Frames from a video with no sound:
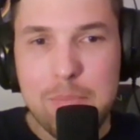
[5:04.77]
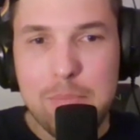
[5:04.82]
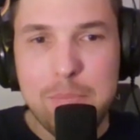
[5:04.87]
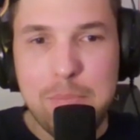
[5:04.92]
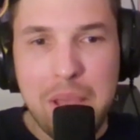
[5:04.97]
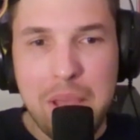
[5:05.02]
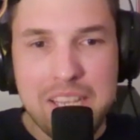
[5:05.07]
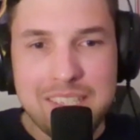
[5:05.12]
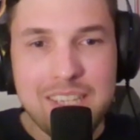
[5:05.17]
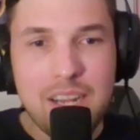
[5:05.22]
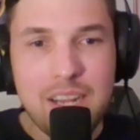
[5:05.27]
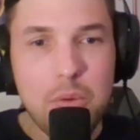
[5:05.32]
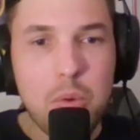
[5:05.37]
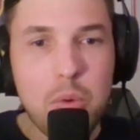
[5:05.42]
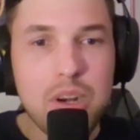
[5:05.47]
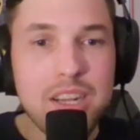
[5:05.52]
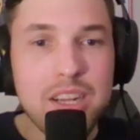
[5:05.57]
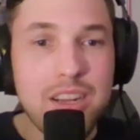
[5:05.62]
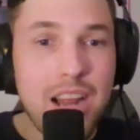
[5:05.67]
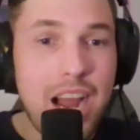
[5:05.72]
based on
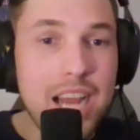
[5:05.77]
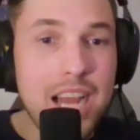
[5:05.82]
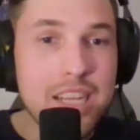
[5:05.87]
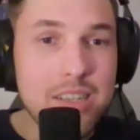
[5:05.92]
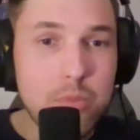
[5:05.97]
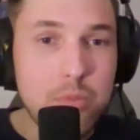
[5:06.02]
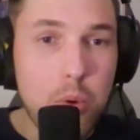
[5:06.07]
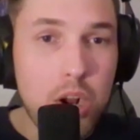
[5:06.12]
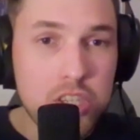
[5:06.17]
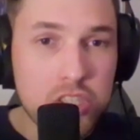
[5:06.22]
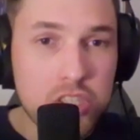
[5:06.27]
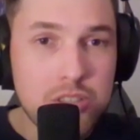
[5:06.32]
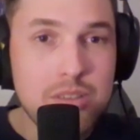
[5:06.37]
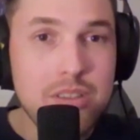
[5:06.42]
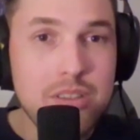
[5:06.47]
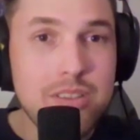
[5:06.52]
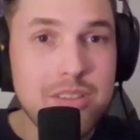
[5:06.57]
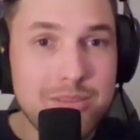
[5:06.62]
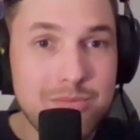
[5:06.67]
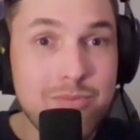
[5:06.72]
what I had watched
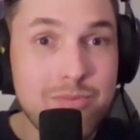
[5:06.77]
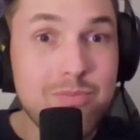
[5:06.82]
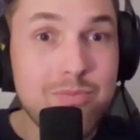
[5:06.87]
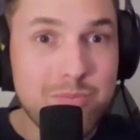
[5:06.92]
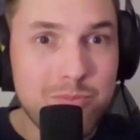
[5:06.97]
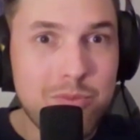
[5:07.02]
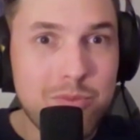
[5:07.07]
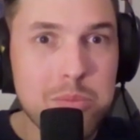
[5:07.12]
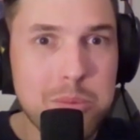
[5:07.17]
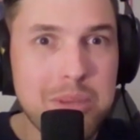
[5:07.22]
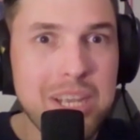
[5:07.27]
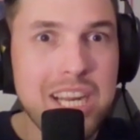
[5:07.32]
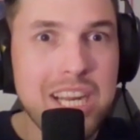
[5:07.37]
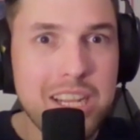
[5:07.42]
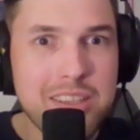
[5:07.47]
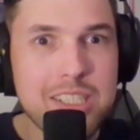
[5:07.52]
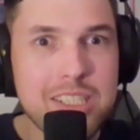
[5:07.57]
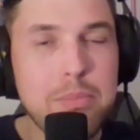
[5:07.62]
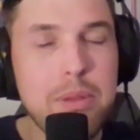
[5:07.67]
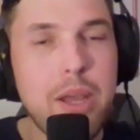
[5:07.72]
from the beginning
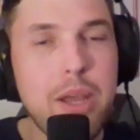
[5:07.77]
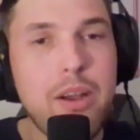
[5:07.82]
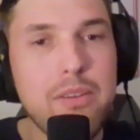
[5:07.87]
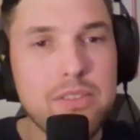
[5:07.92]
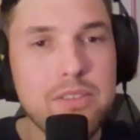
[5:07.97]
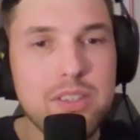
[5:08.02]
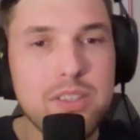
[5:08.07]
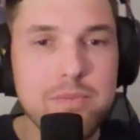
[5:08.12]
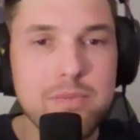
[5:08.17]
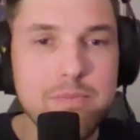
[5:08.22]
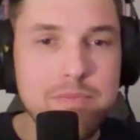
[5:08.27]
of these playoffs.